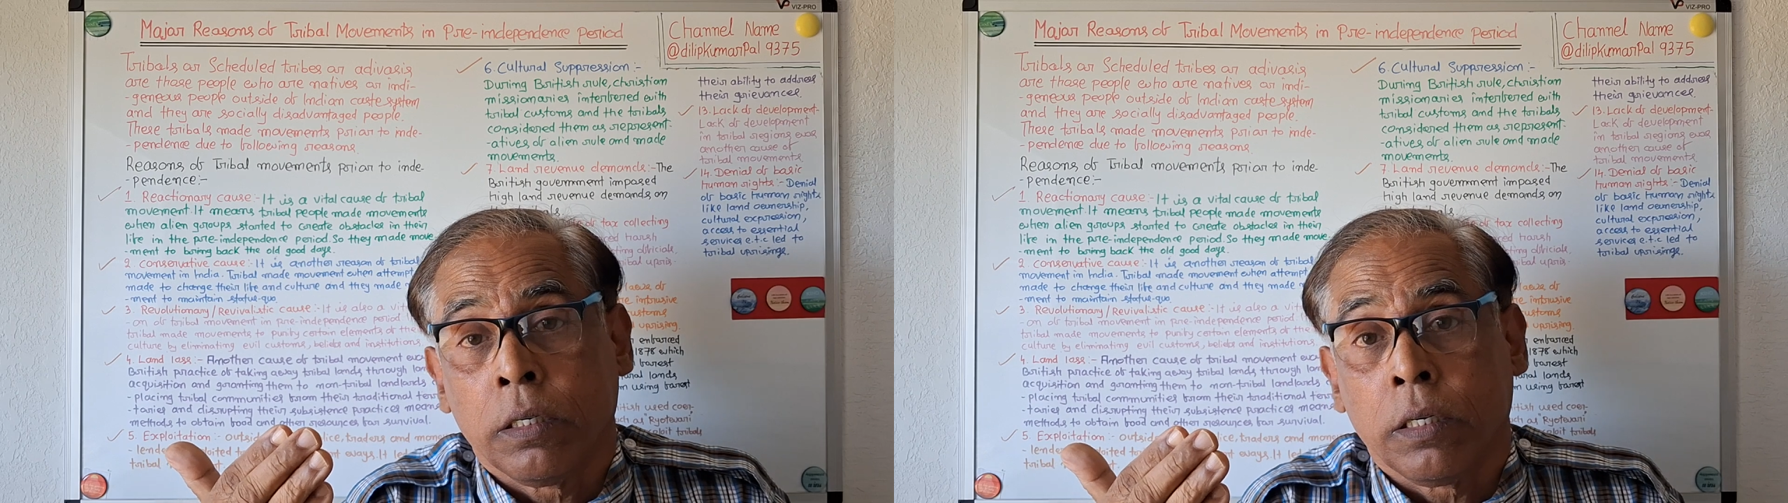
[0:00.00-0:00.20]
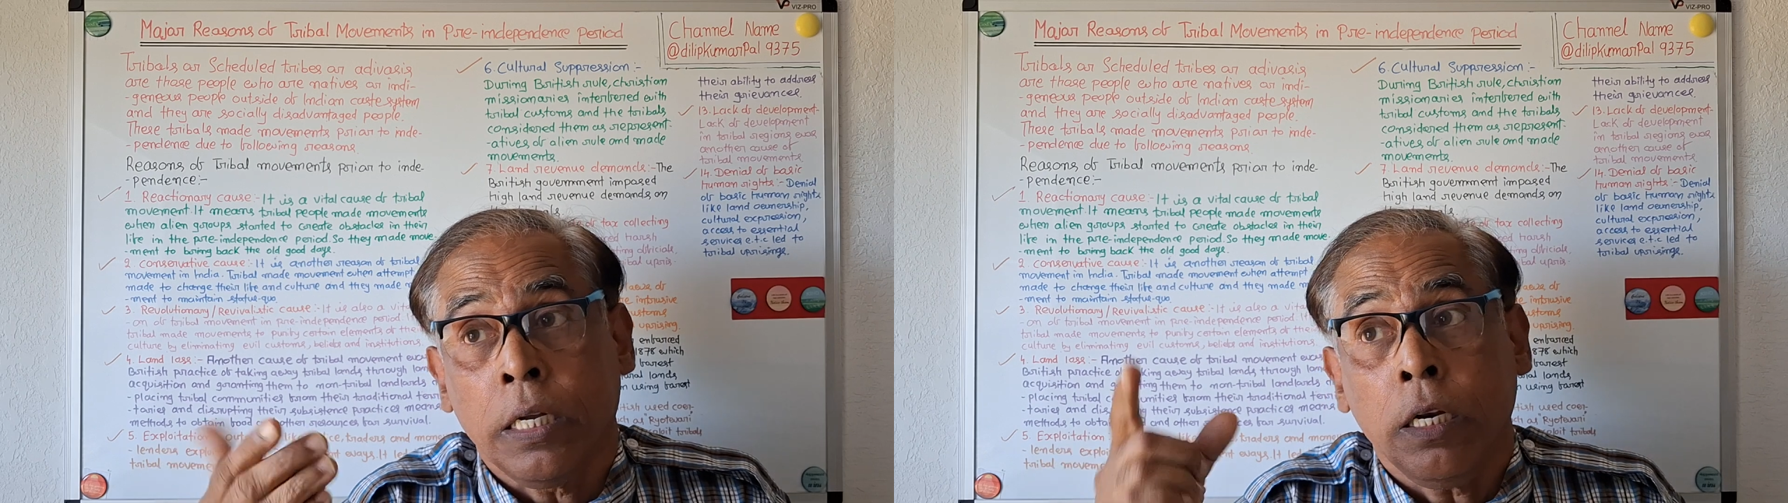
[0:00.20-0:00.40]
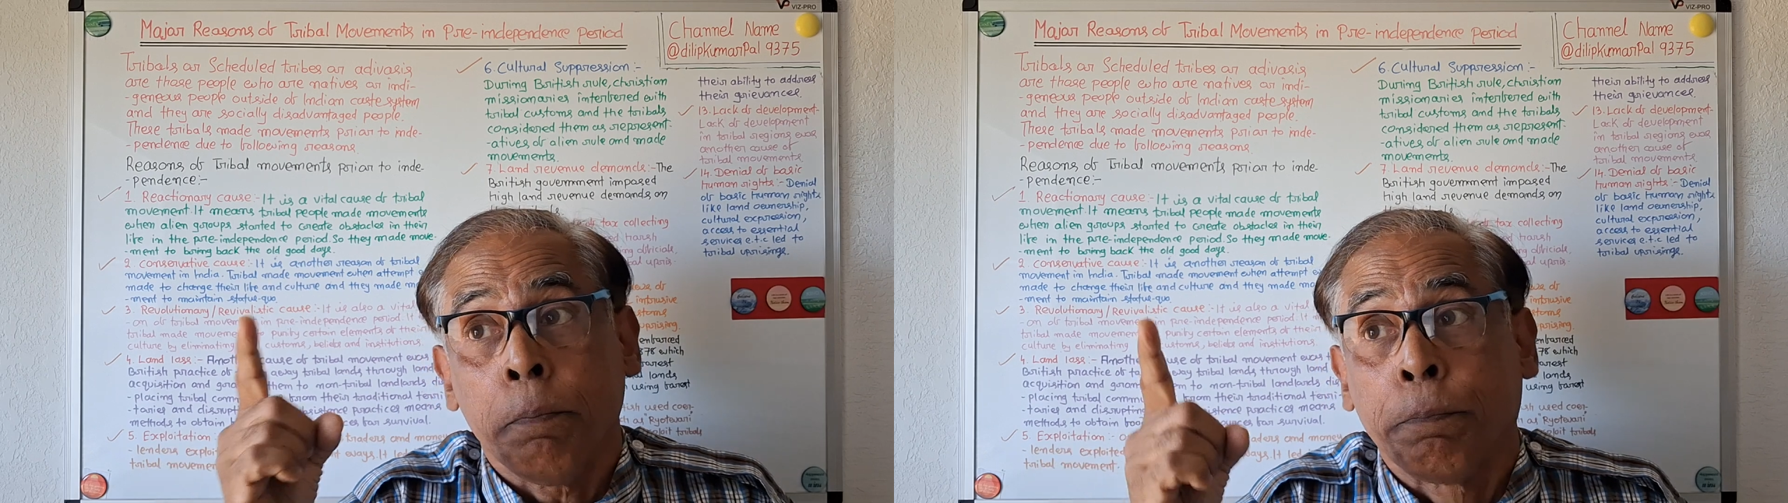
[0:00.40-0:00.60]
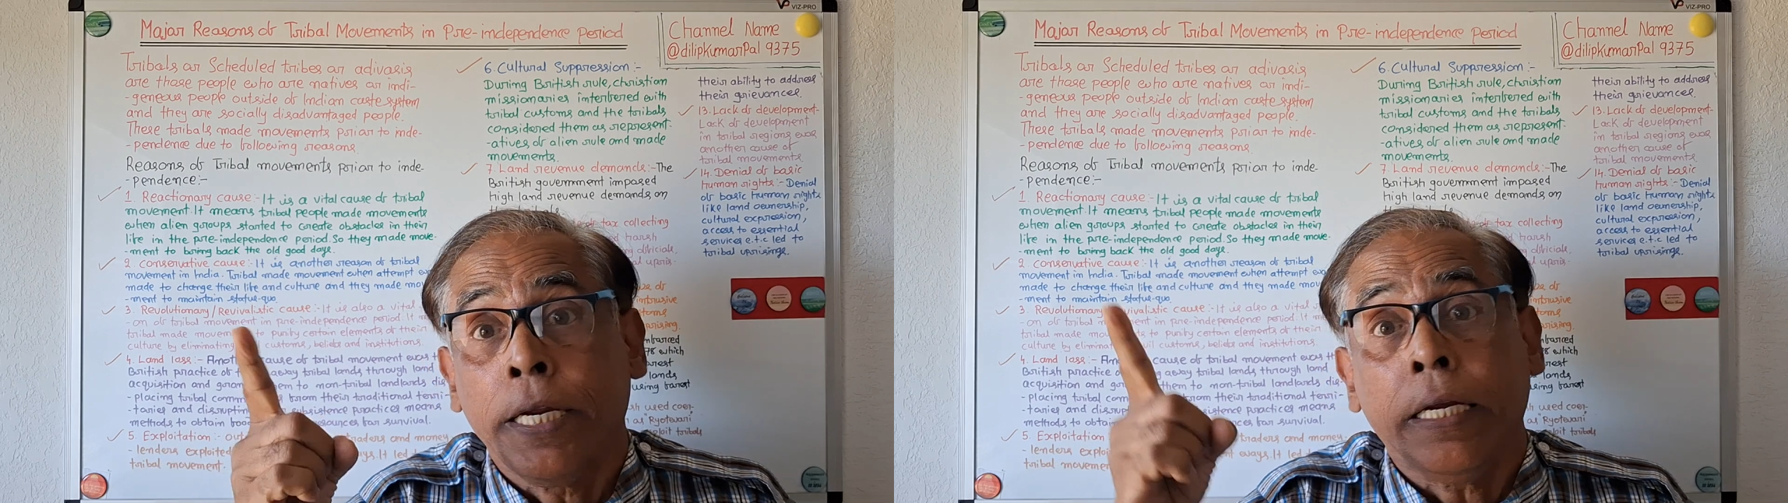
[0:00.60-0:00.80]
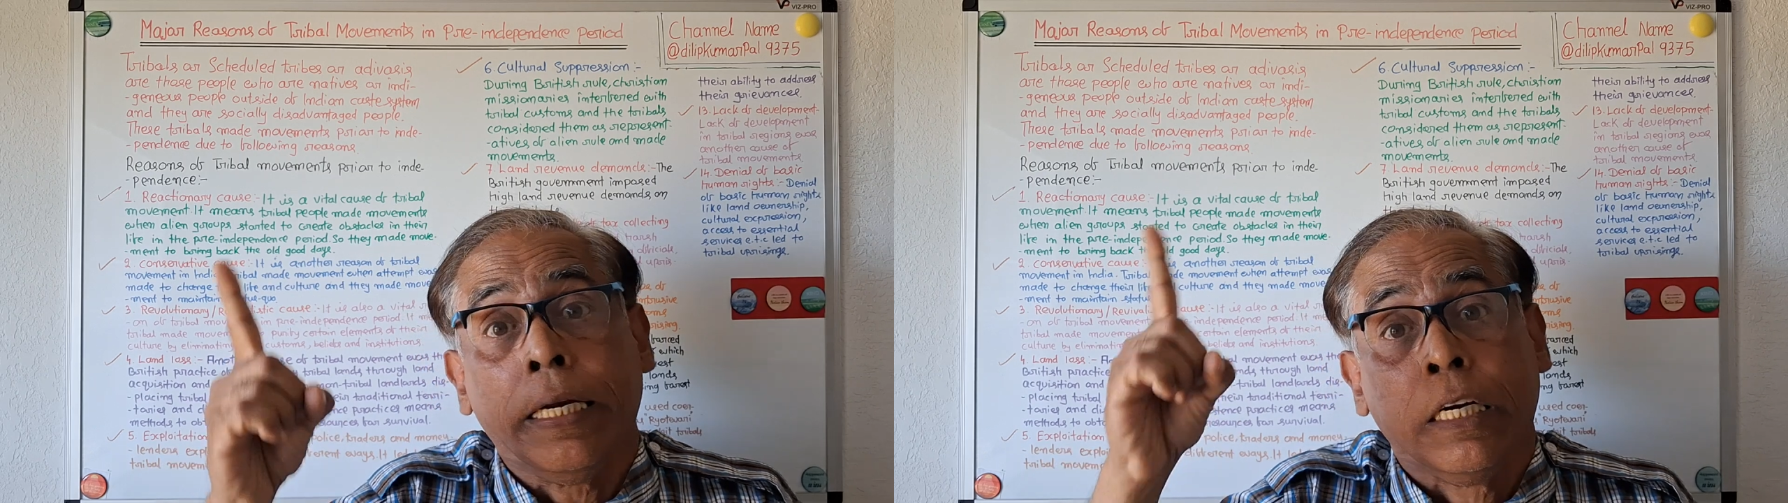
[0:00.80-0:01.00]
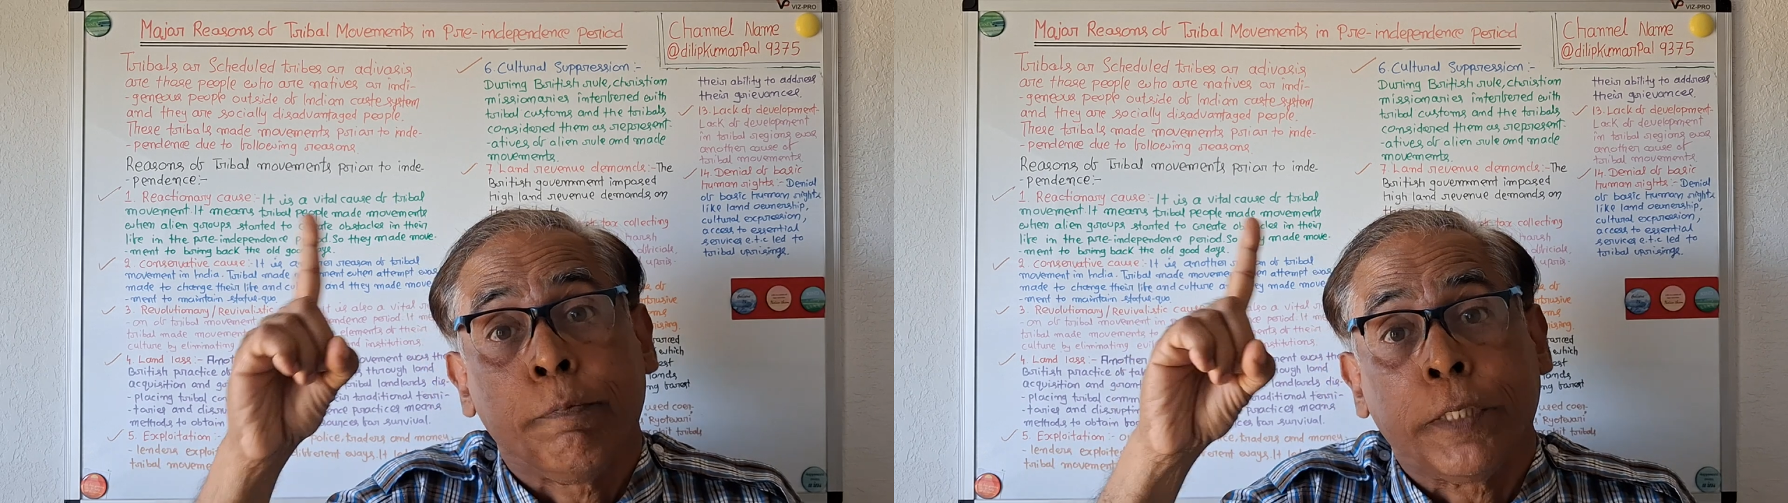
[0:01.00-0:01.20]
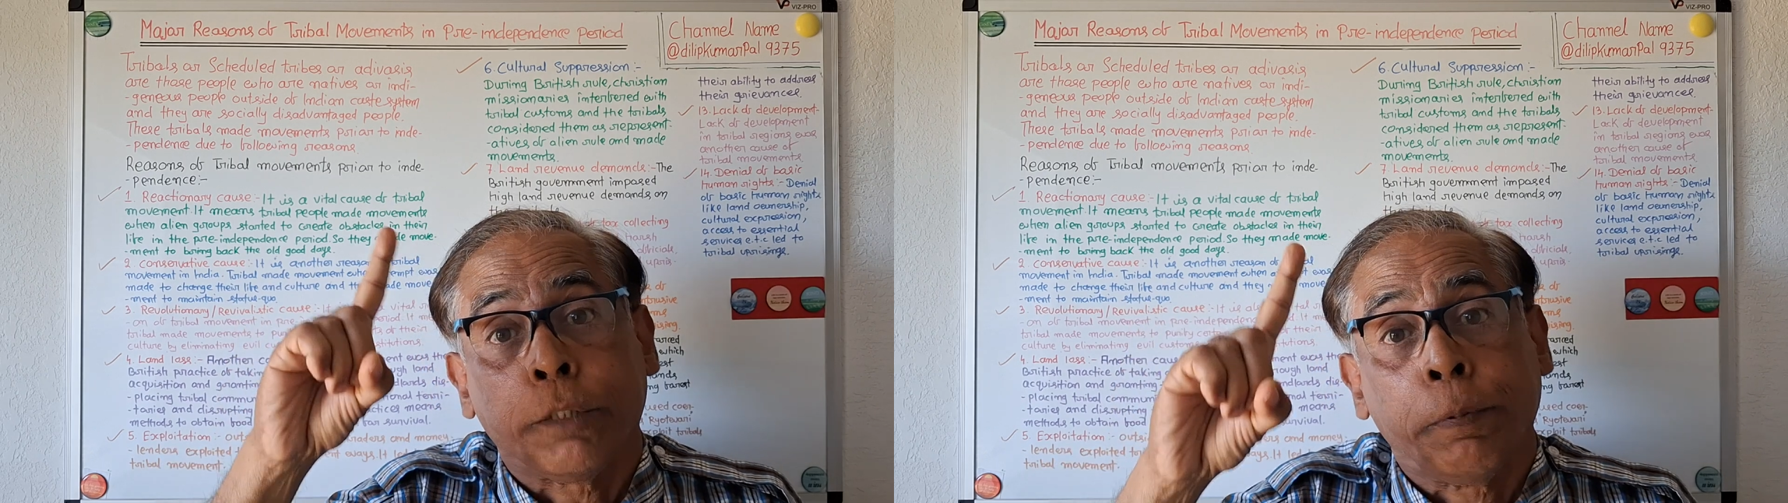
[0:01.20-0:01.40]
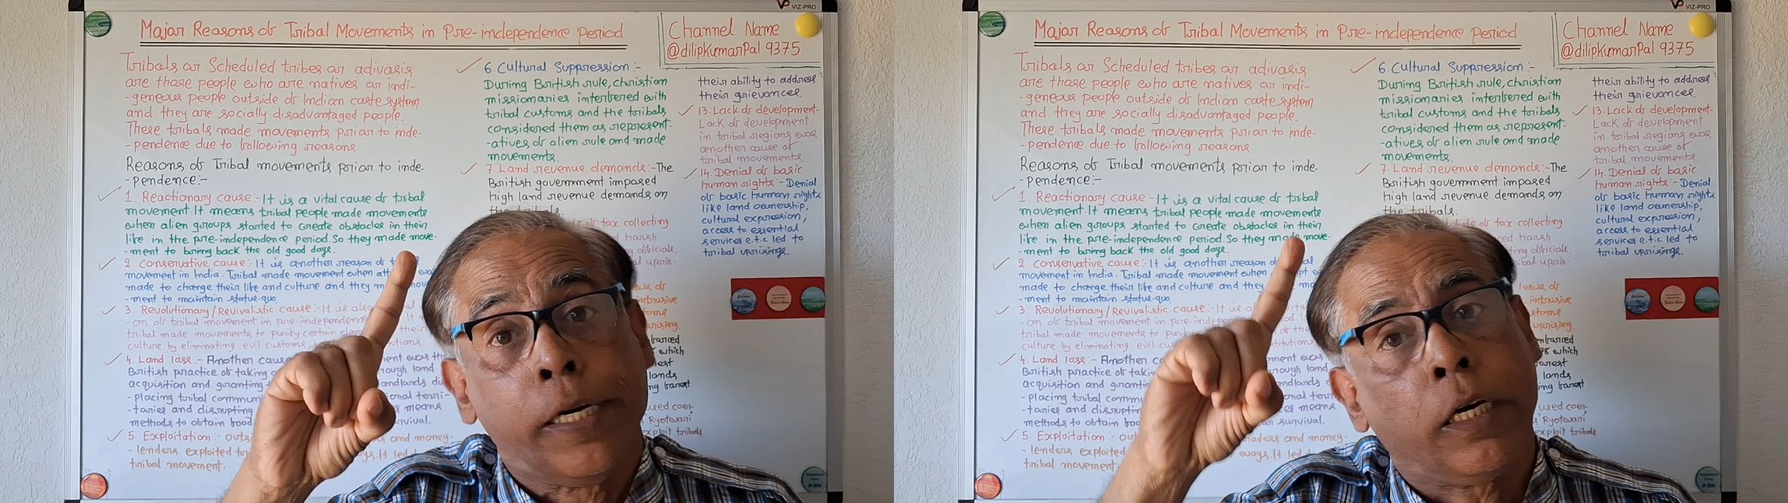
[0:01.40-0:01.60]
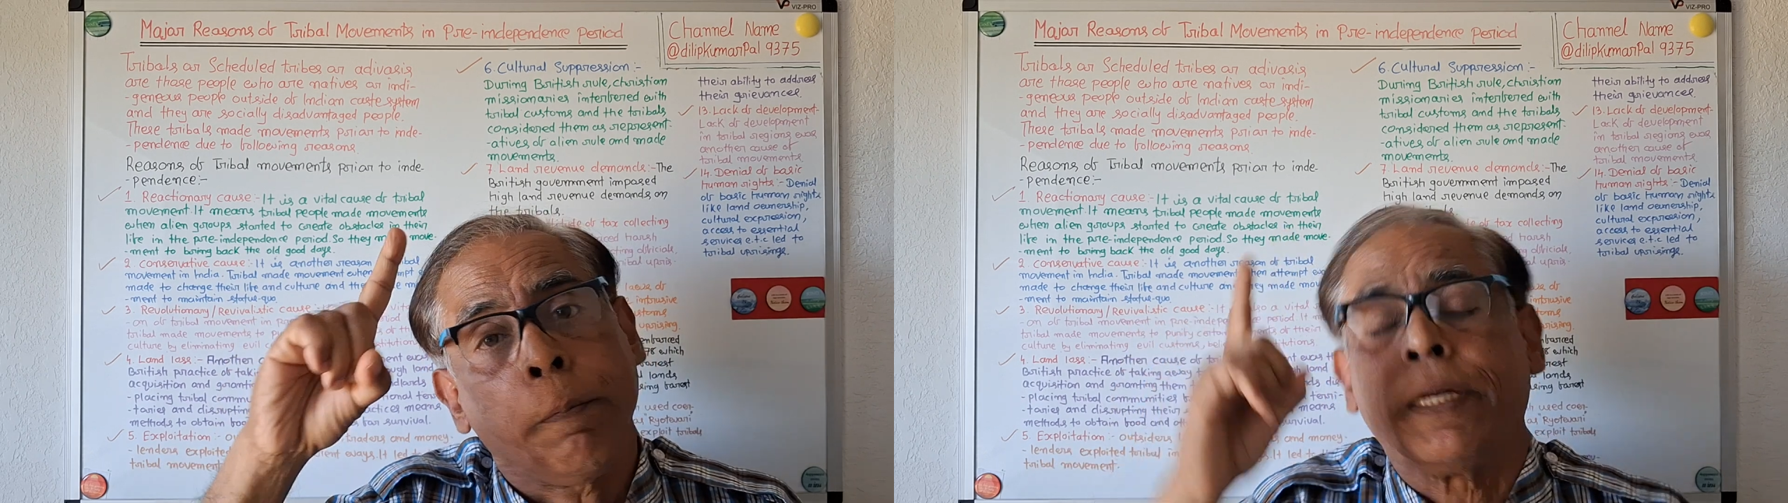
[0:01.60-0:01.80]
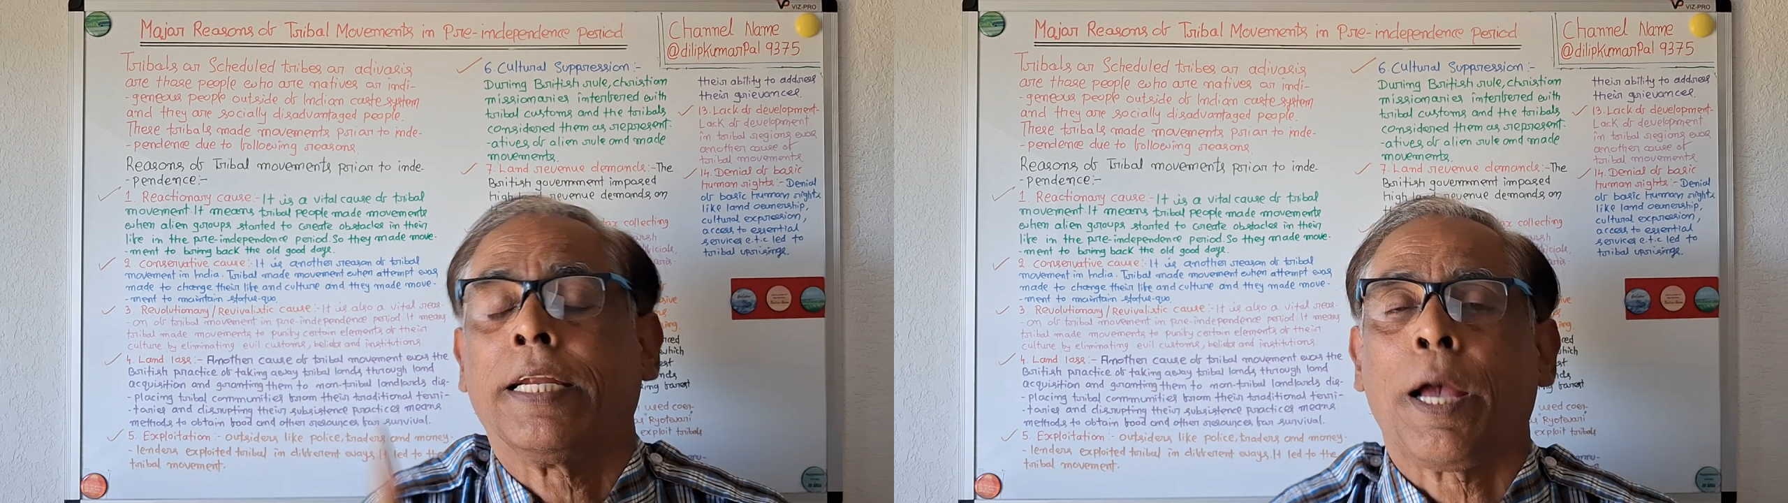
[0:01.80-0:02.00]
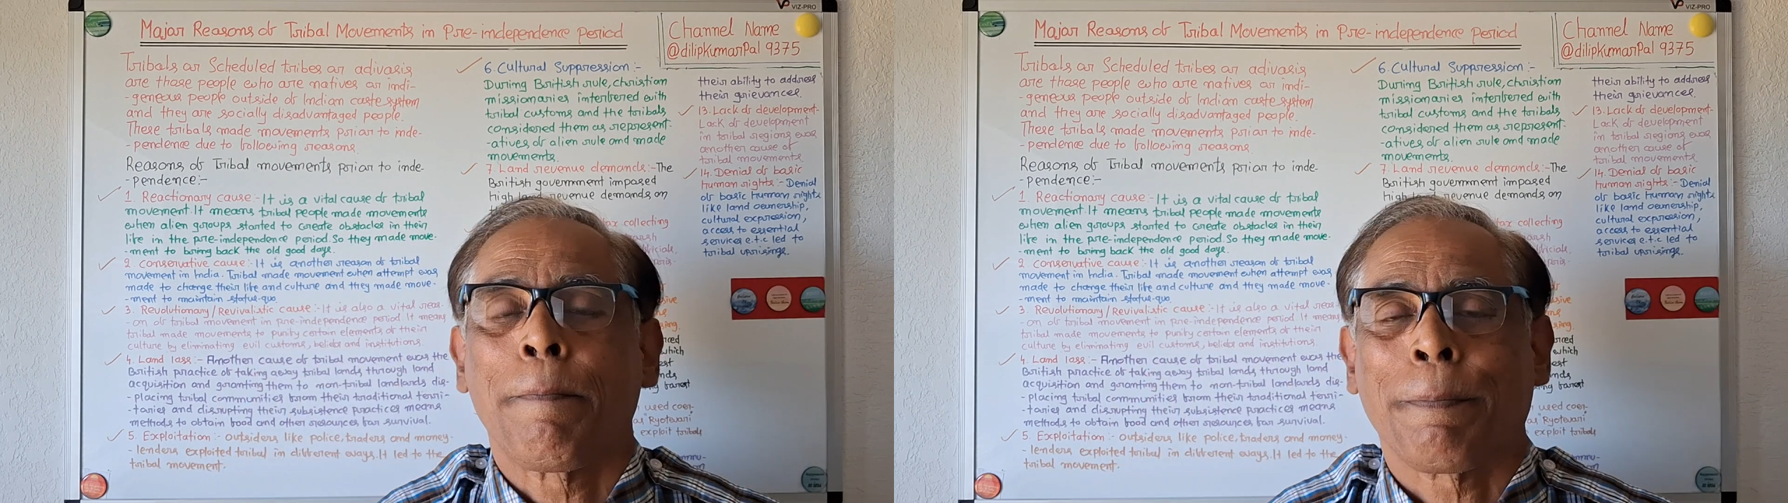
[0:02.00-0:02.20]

in pre-independence period of India.